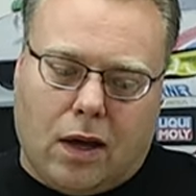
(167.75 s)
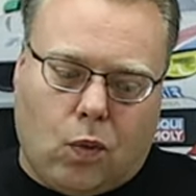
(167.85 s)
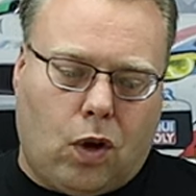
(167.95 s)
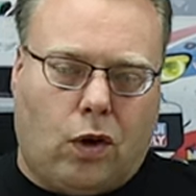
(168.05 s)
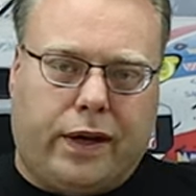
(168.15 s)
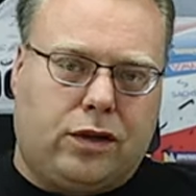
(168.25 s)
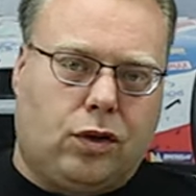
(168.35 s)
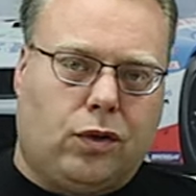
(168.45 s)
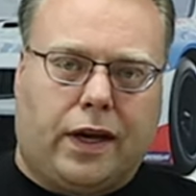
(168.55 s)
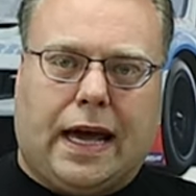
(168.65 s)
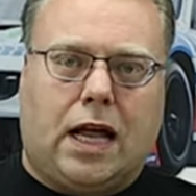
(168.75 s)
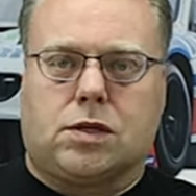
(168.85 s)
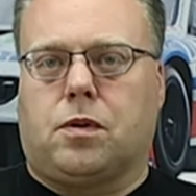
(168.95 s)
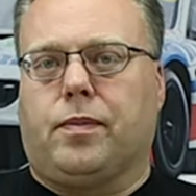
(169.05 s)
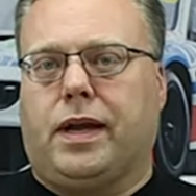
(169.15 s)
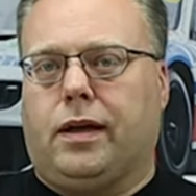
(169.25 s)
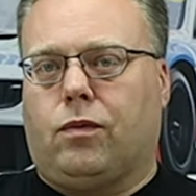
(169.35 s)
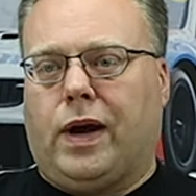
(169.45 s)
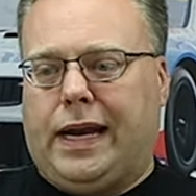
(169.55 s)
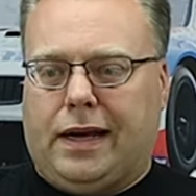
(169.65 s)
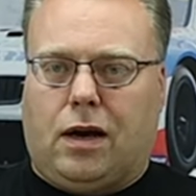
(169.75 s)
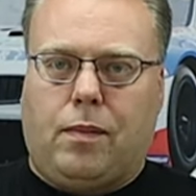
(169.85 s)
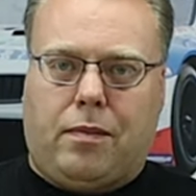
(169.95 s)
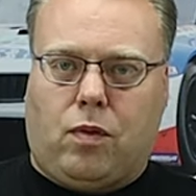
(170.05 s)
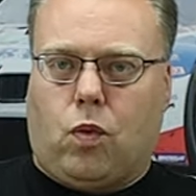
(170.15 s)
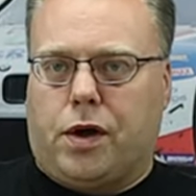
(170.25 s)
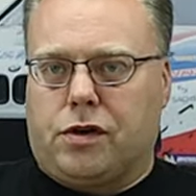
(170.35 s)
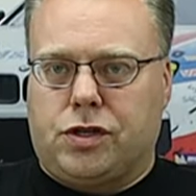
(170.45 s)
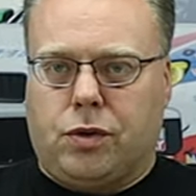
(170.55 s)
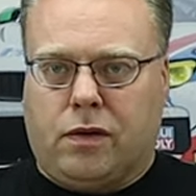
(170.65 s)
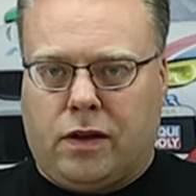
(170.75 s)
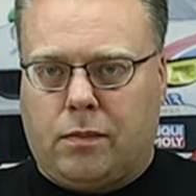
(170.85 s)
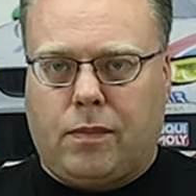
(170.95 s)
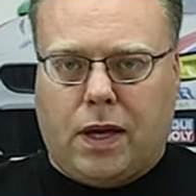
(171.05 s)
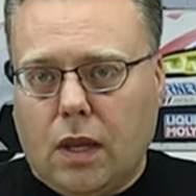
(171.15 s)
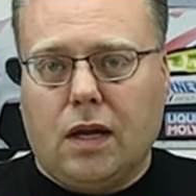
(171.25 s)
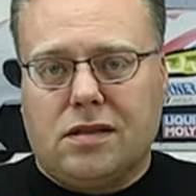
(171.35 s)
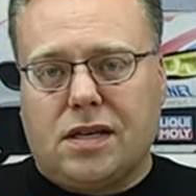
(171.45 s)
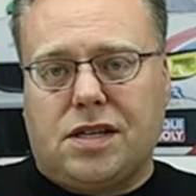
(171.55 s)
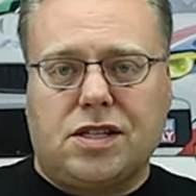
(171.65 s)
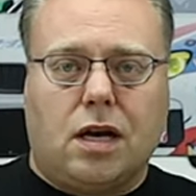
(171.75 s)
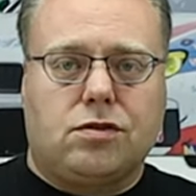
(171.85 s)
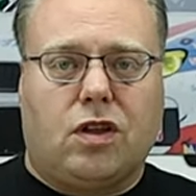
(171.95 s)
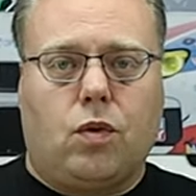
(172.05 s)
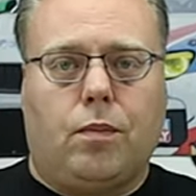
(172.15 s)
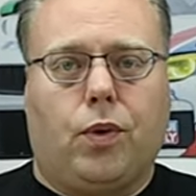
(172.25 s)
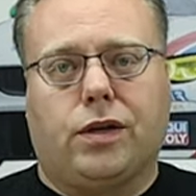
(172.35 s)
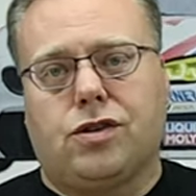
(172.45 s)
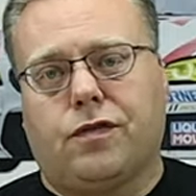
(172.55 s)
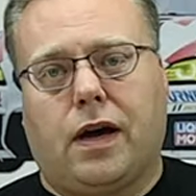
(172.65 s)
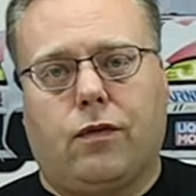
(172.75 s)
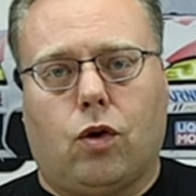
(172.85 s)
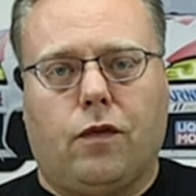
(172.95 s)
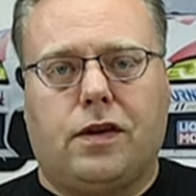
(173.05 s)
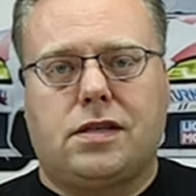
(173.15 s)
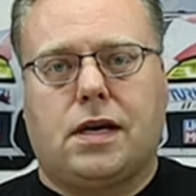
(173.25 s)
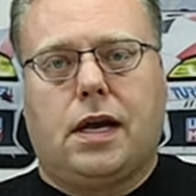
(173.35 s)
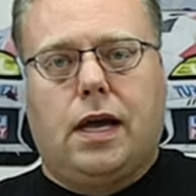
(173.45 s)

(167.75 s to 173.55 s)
We'll only do the gallons per minute rating on maybe one or two of them since this comes with a 1.25 orifice,